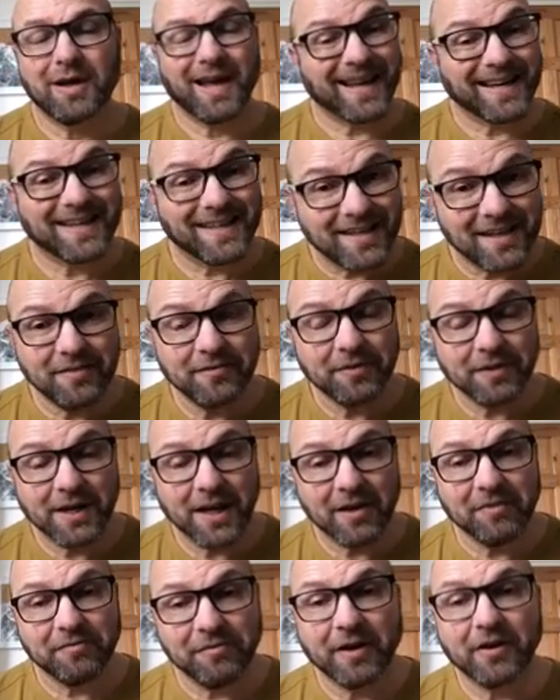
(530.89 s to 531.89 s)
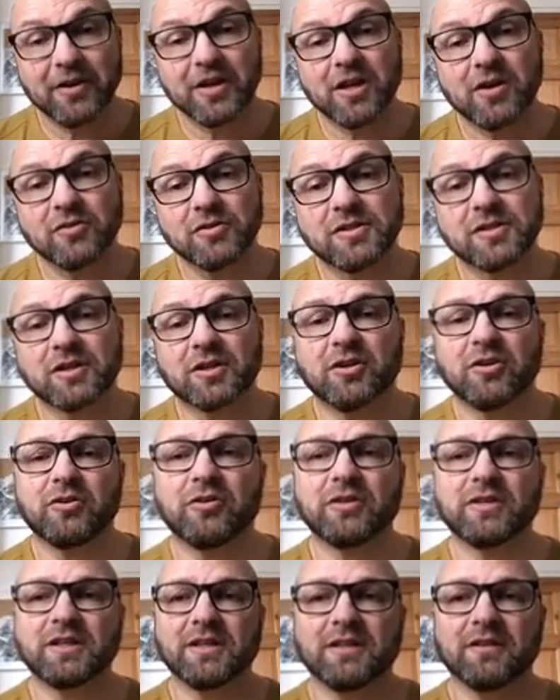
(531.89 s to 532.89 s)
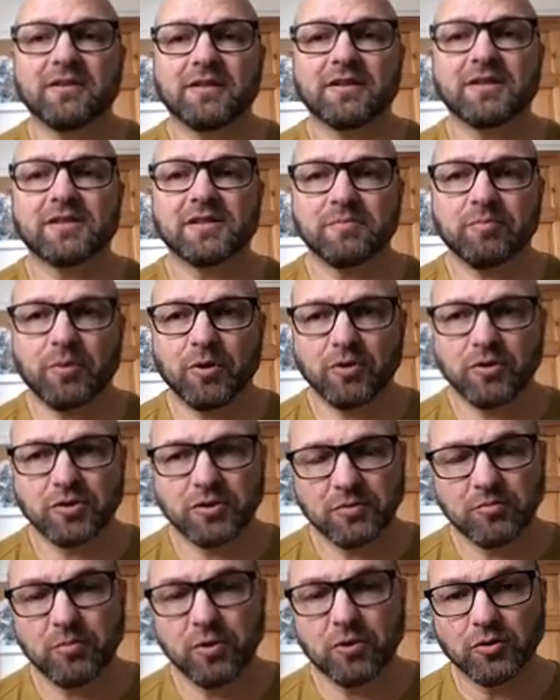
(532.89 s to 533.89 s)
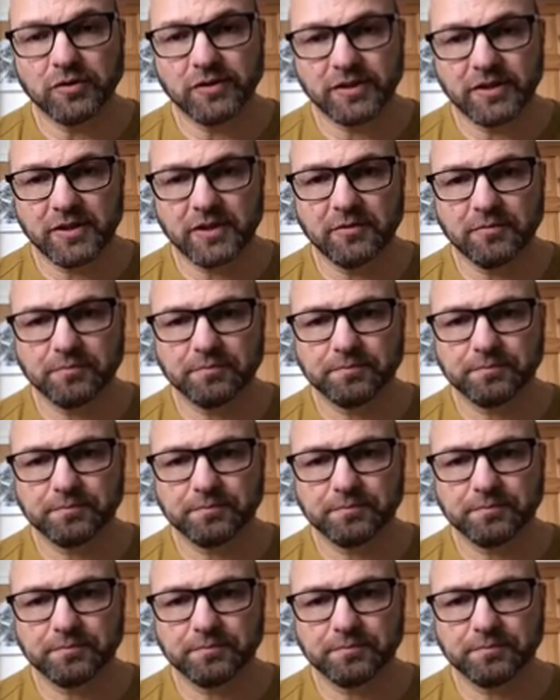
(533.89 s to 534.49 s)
and even our very own security that it's supposed to bolster.